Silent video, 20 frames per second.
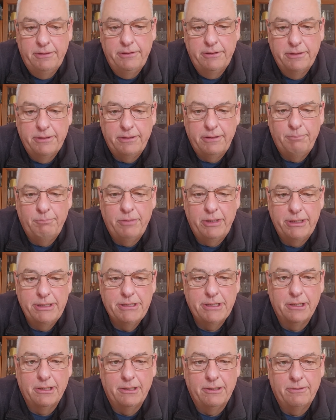It
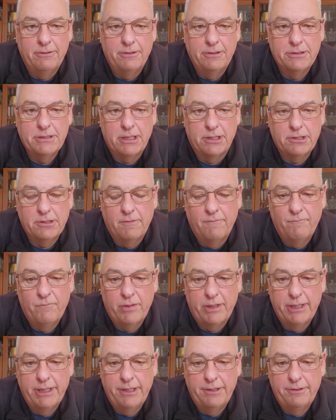basically all set on
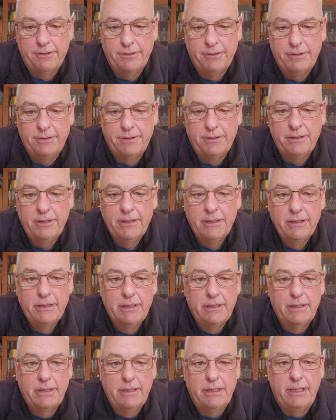fire and
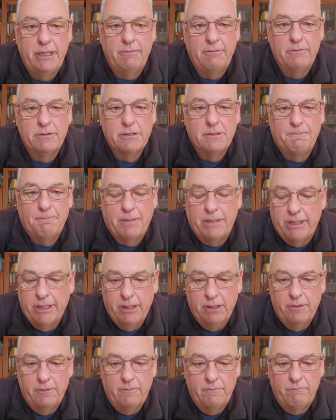it was a
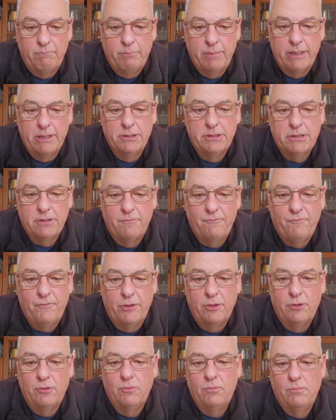pile of melted
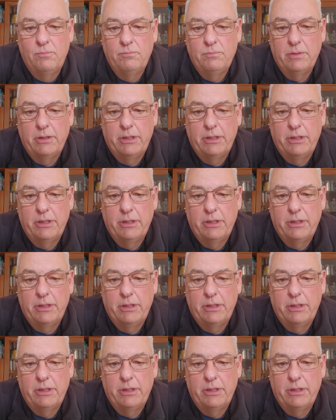foam